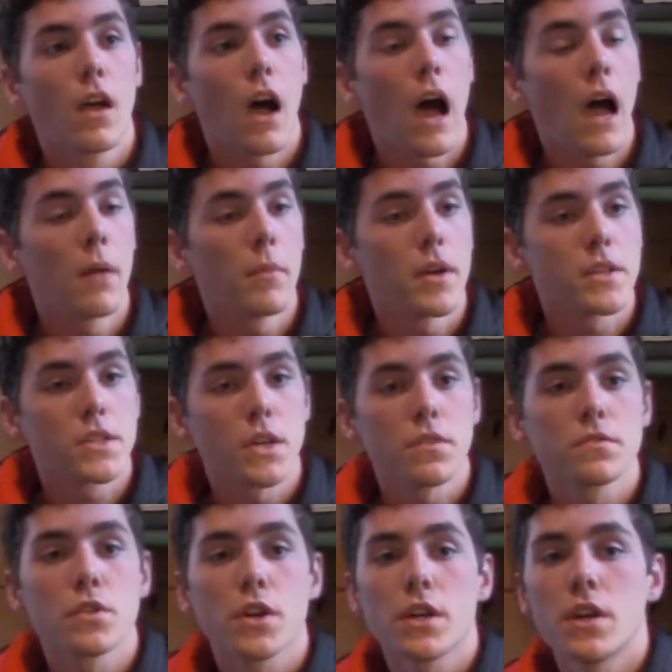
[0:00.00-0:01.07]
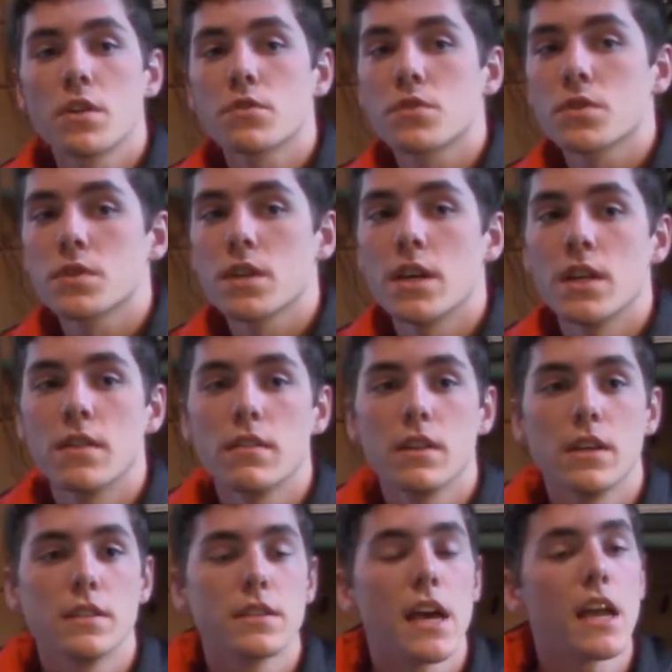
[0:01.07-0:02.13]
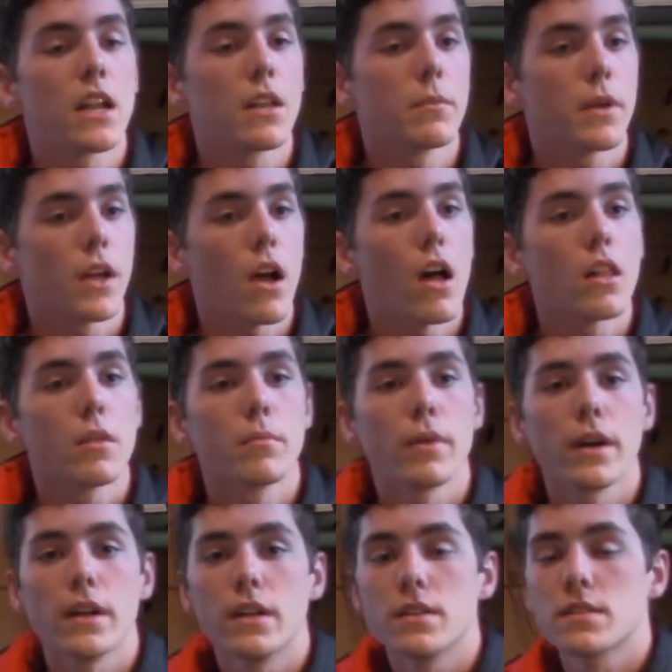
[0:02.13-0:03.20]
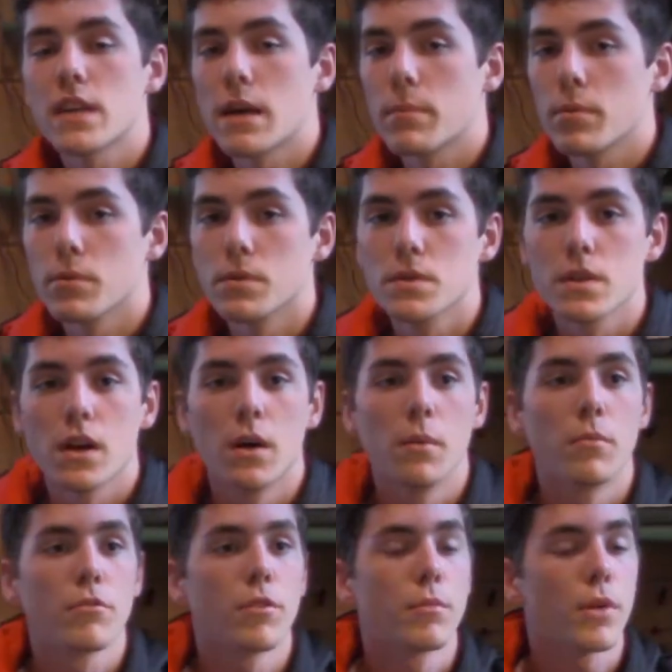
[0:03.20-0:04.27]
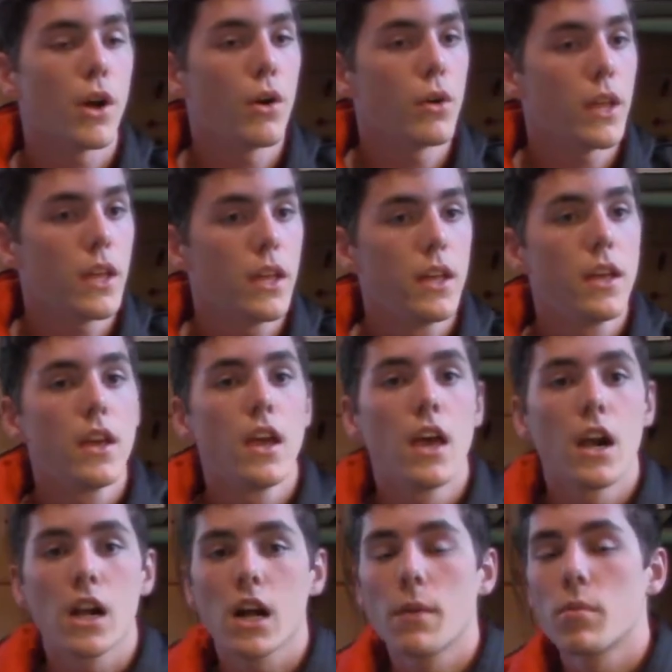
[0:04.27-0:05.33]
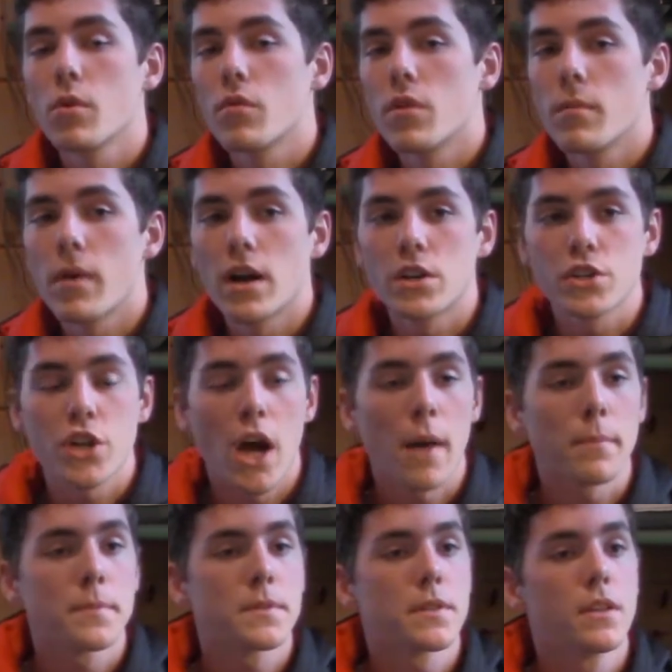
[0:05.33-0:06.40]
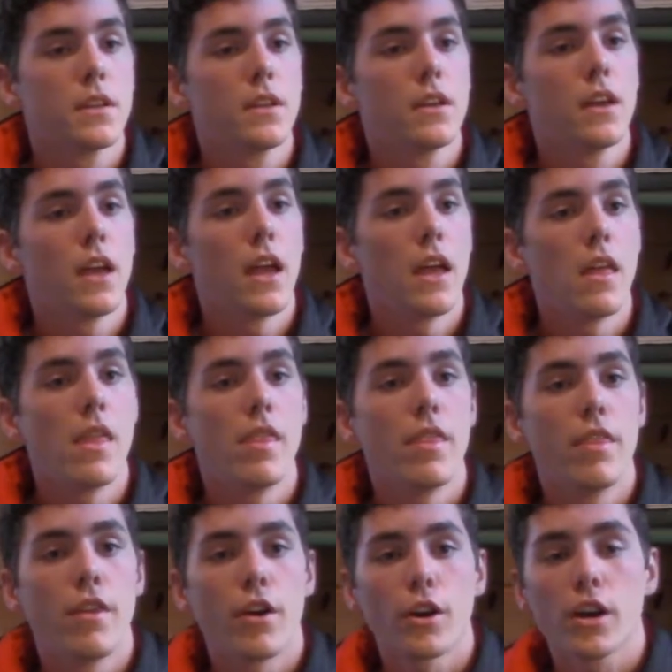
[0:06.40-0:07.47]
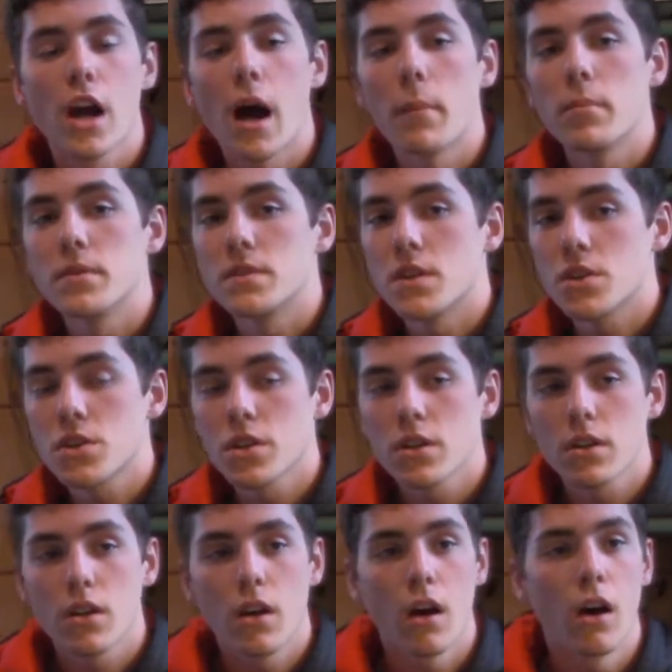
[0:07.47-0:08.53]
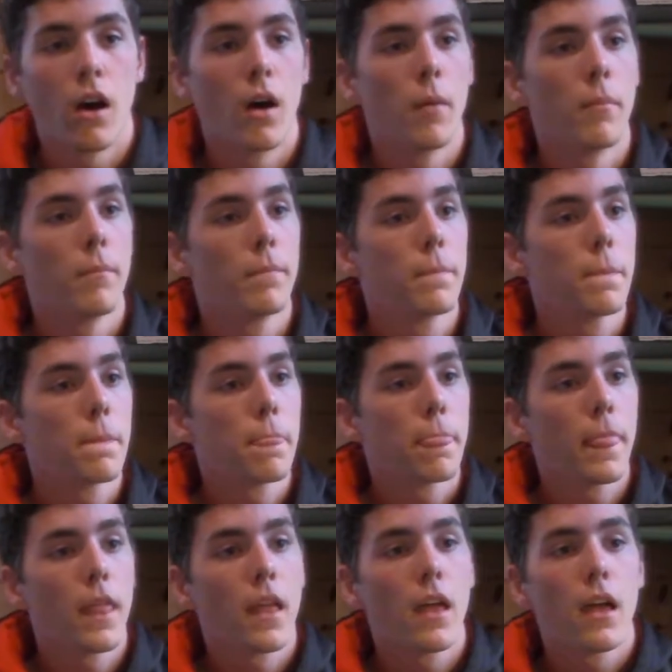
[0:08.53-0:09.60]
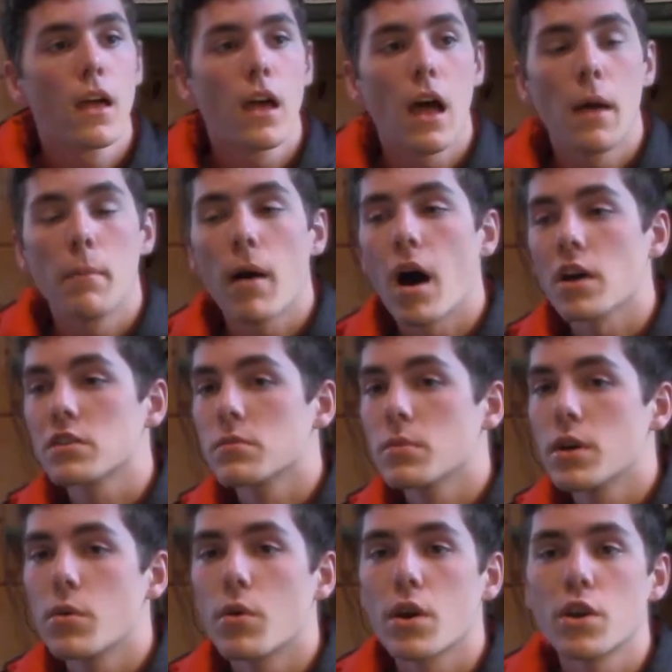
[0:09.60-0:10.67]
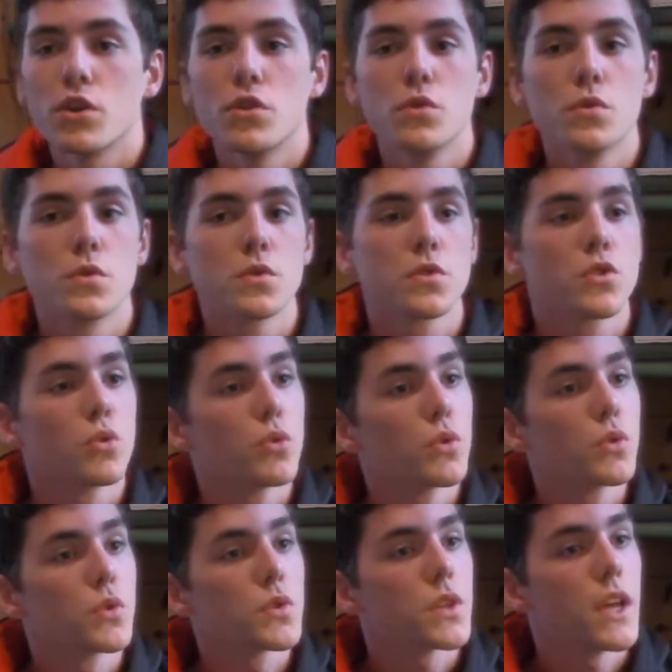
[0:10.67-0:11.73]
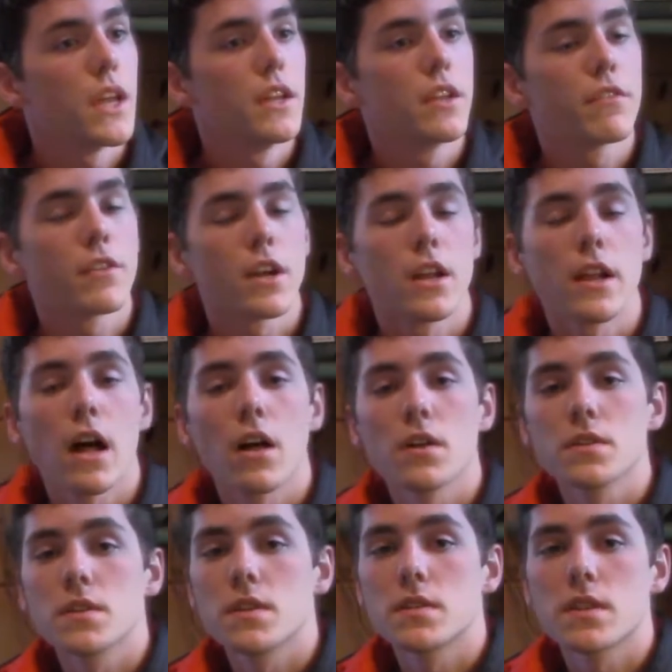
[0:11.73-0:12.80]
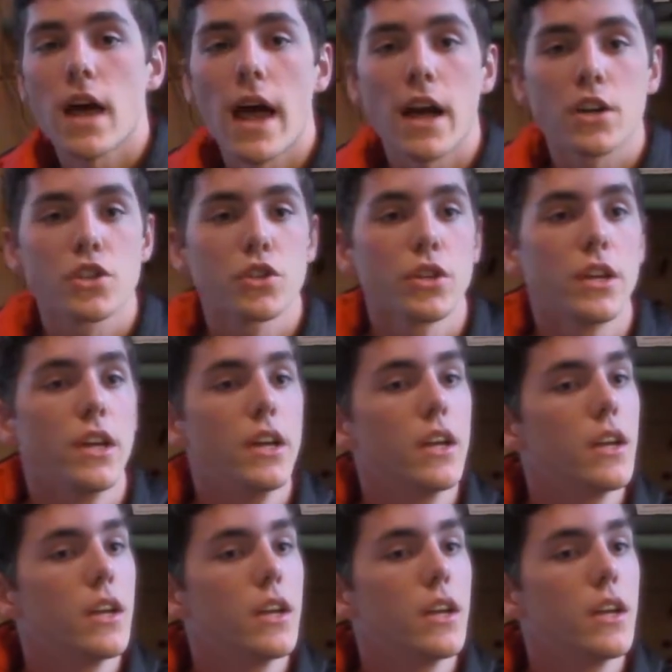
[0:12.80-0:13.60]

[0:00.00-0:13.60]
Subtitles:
I myself took an interest in the tantalum and columbite samples from Cody and a couple of the mine shops and their composition. I possibly want to use tools and different analysis to actually